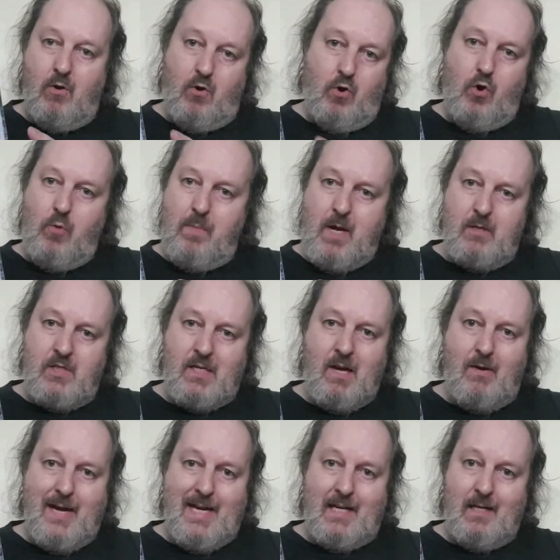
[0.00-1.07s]
Almost
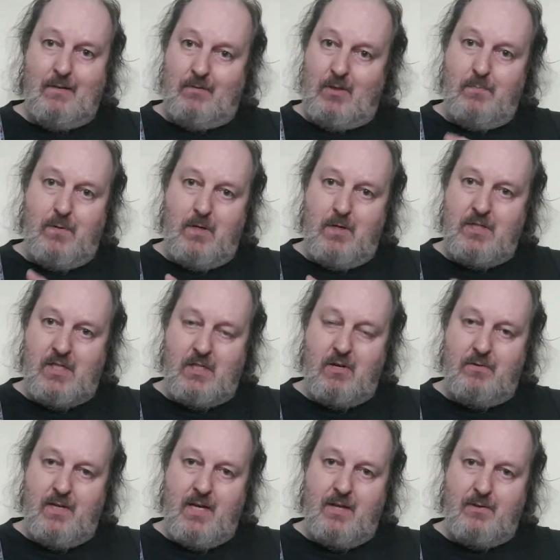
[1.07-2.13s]
like the person
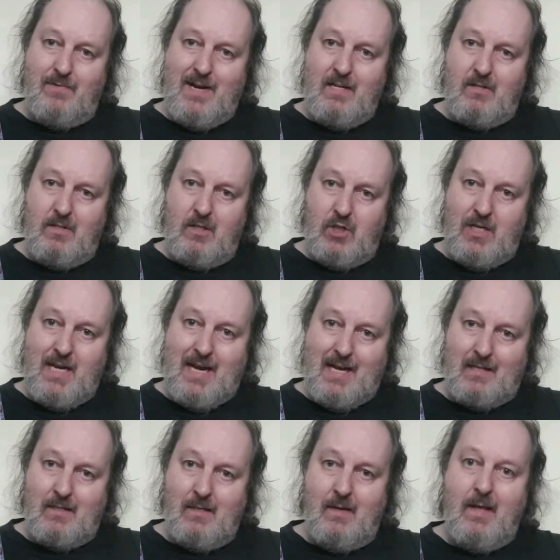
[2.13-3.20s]
on the other end of the
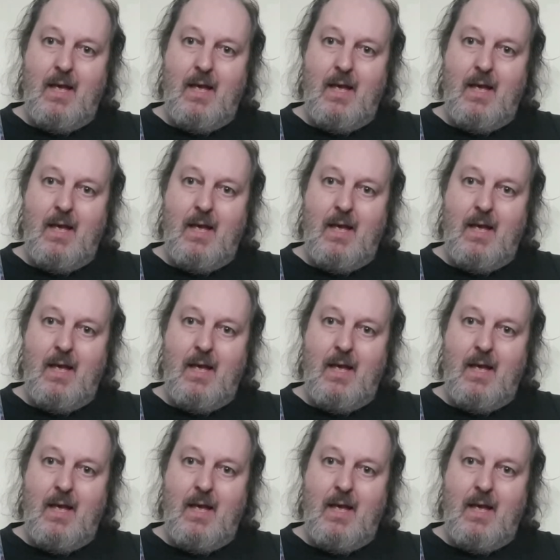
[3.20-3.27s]
chat